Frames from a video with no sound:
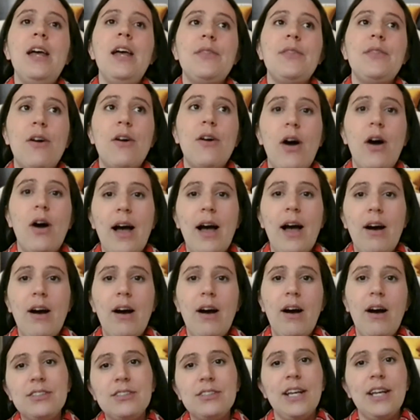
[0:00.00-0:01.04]
they're
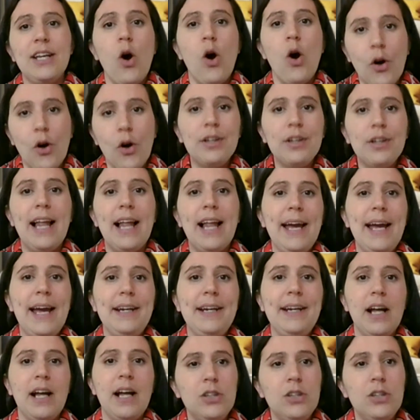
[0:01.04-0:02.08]
actually
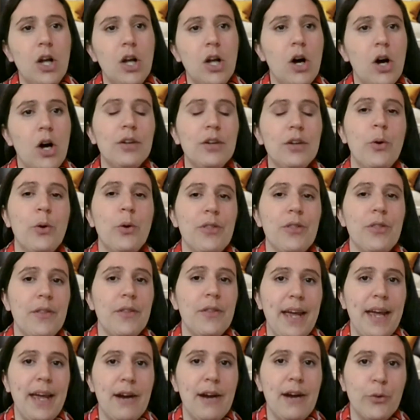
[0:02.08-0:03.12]
online a lot more than
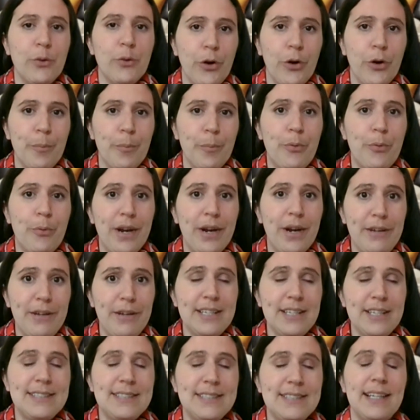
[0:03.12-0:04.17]
they ever were
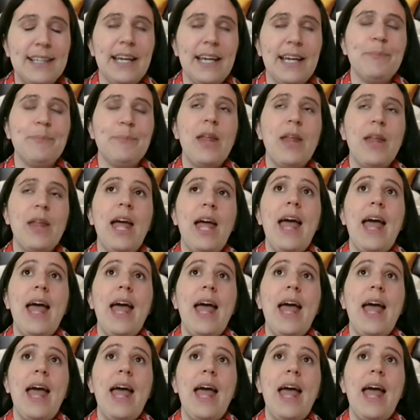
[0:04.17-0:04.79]
previously.